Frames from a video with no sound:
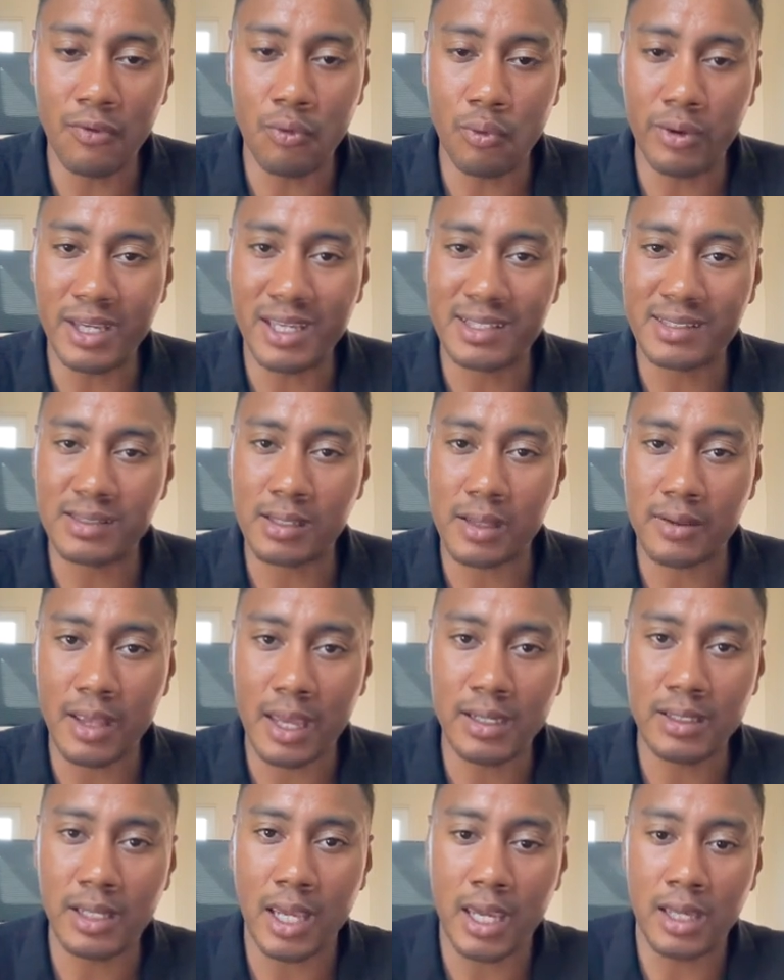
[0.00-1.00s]
if we can send
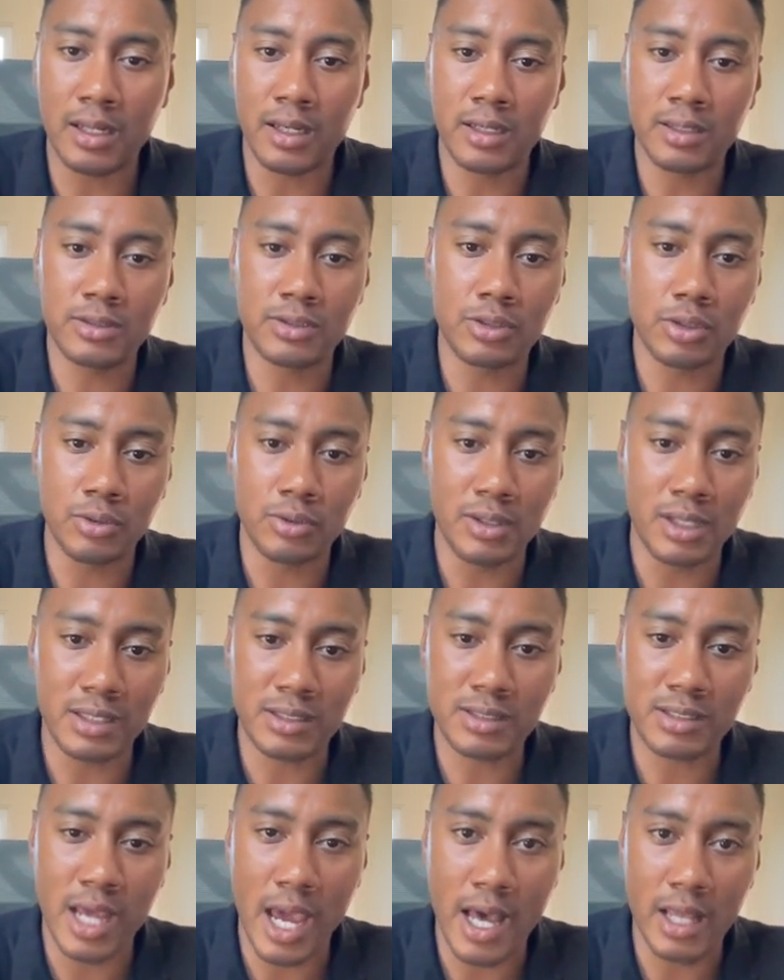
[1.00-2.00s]
that data to
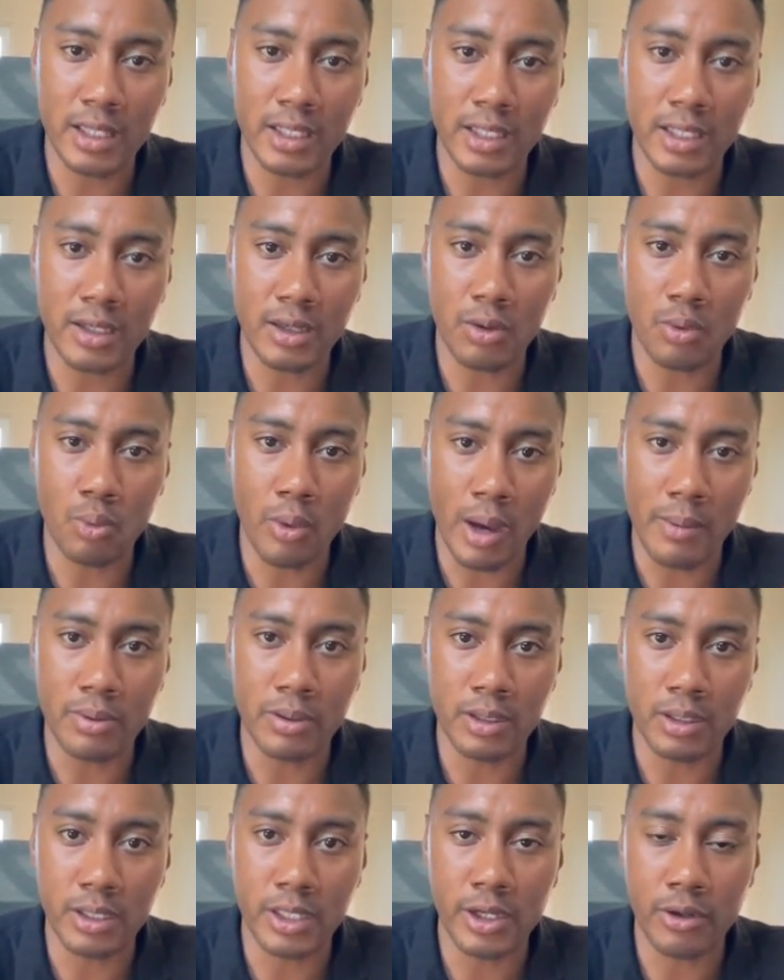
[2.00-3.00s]
this tally
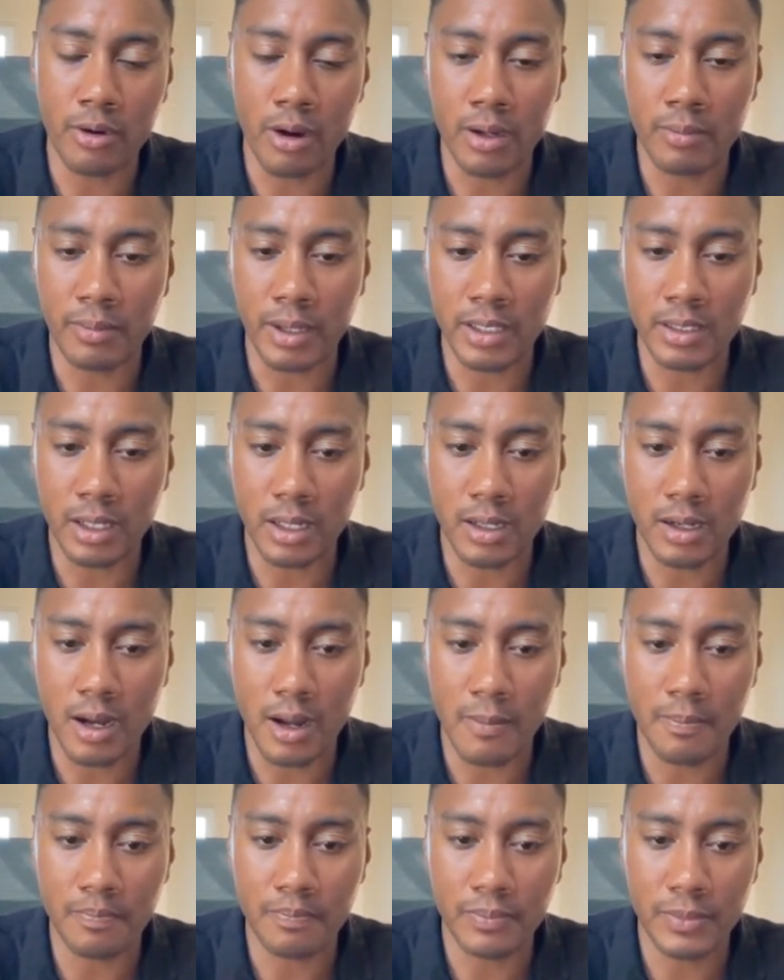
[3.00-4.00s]
webhook here on
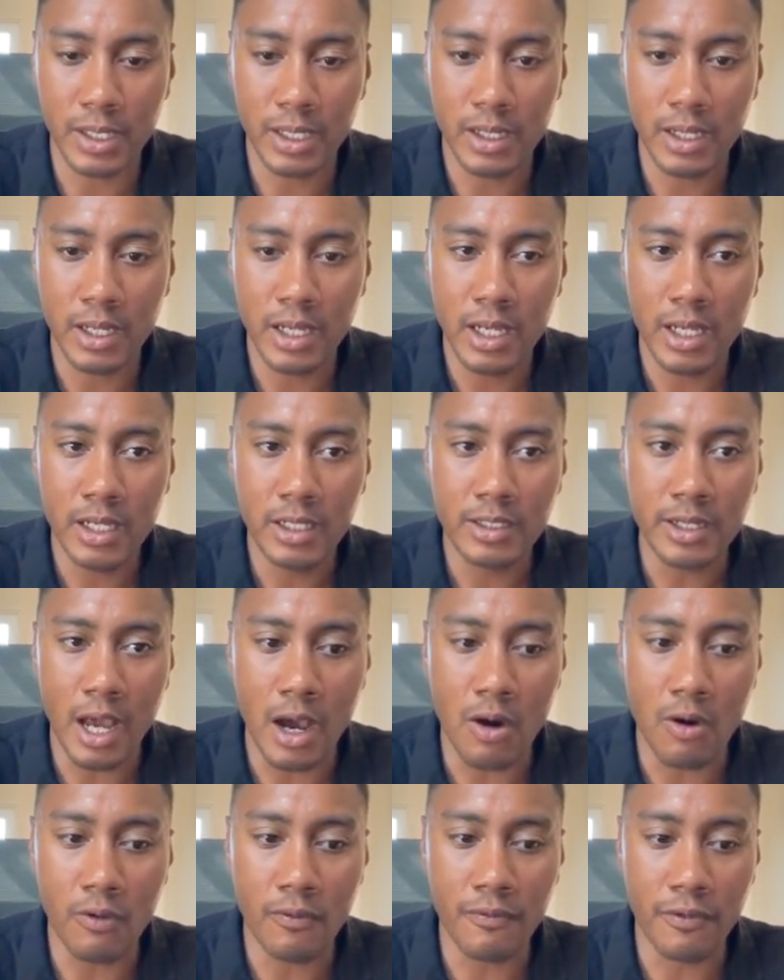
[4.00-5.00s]
make.com.
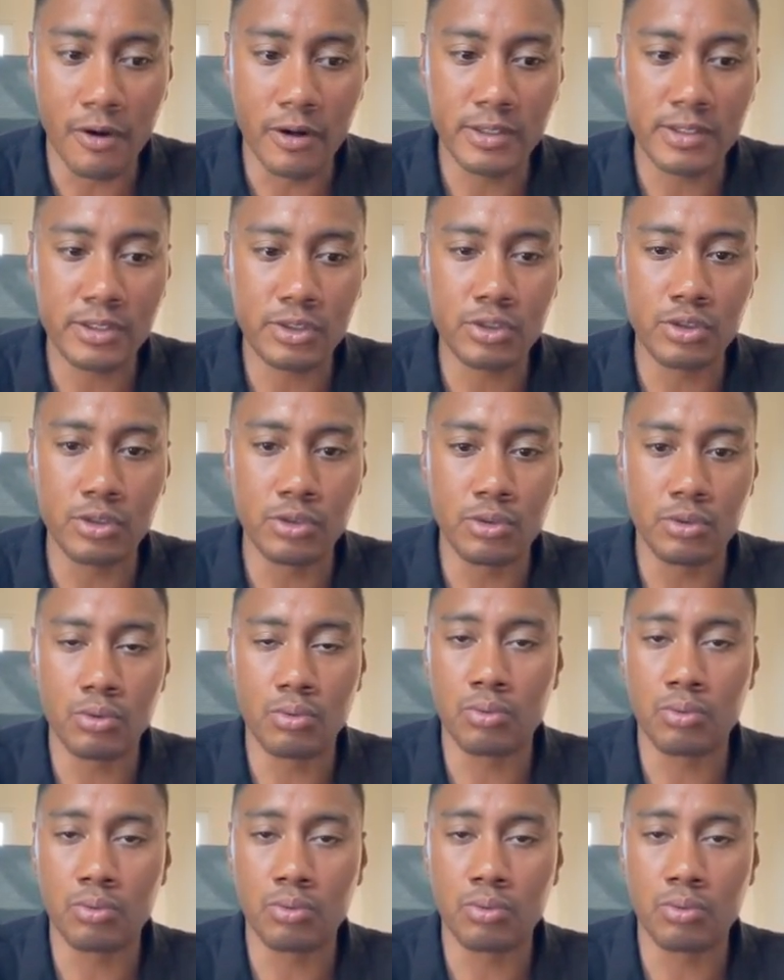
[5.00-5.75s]
Now, first, to